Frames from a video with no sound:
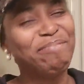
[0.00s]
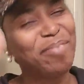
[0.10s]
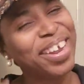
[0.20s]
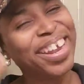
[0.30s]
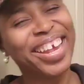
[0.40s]

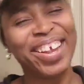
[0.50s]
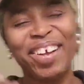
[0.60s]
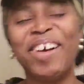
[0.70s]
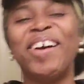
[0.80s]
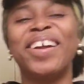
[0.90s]
Bring it
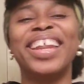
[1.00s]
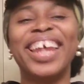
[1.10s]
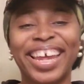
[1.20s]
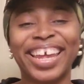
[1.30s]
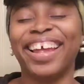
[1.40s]
on,
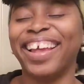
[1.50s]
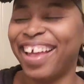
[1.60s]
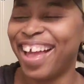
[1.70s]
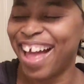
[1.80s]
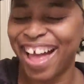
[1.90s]
Nick.
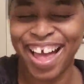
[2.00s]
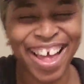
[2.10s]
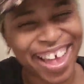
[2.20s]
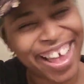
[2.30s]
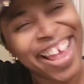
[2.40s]

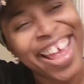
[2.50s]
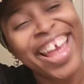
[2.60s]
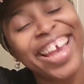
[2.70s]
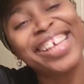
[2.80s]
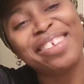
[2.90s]

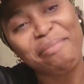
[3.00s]
He's